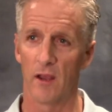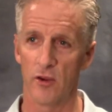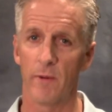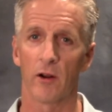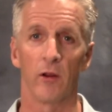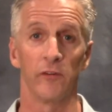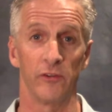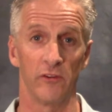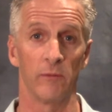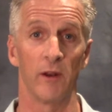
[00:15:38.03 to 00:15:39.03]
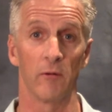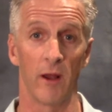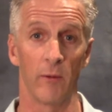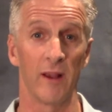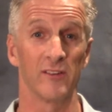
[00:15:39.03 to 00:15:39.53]
you better go see somebody
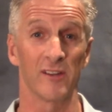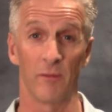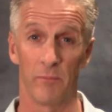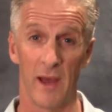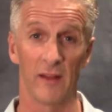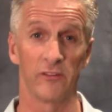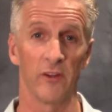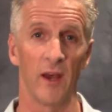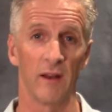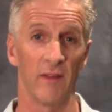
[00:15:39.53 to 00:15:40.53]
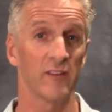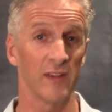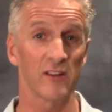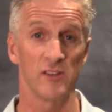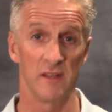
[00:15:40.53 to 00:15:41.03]
right away, because that's a bad sign and that's
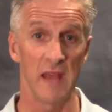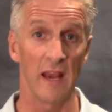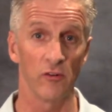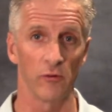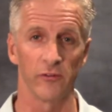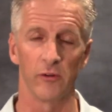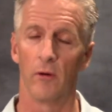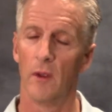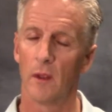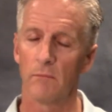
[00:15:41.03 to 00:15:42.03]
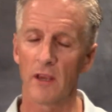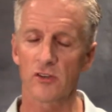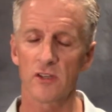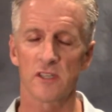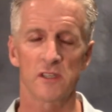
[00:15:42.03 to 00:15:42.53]
actually dangerous. So make
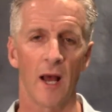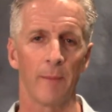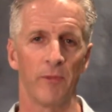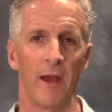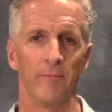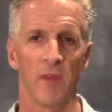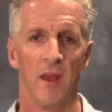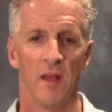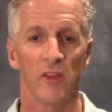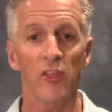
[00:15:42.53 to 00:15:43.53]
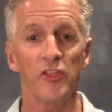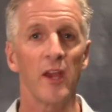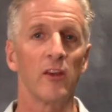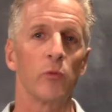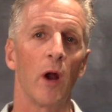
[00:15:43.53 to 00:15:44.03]
sure you stop that. The other
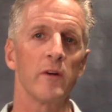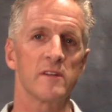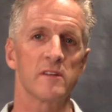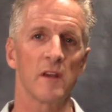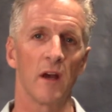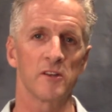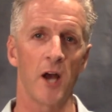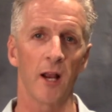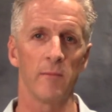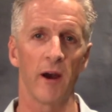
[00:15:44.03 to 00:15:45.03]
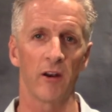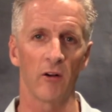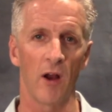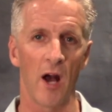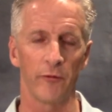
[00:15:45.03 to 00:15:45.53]
thing is we always talk about in
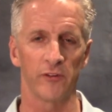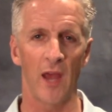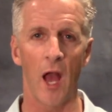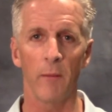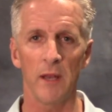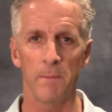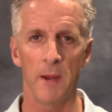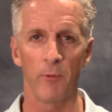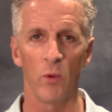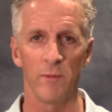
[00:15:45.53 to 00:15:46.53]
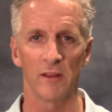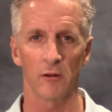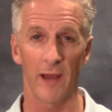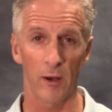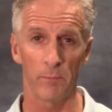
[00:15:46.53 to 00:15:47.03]
our office how many people we meet
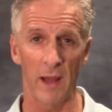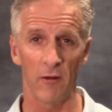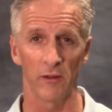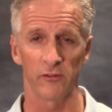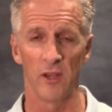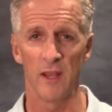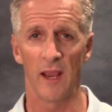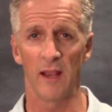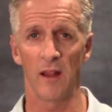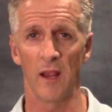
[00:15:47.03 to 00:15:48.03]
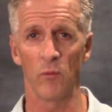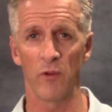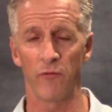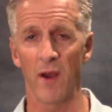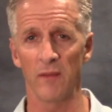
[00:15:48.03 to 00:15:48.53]
that are out of balance, and
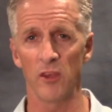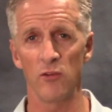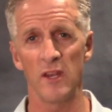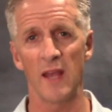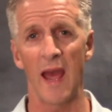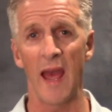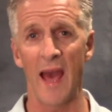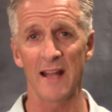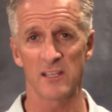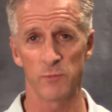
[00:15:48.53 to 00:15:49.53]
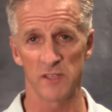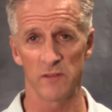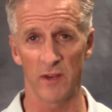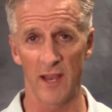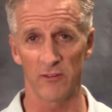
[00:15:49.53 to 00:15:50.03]
we find that you need to add
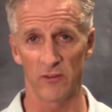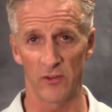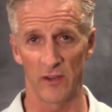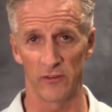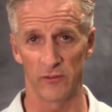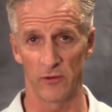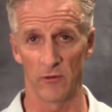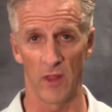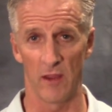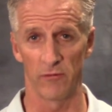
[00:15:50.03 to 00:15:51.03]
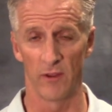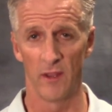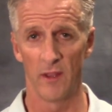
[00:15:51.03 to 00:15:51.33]
specific exercises to your life.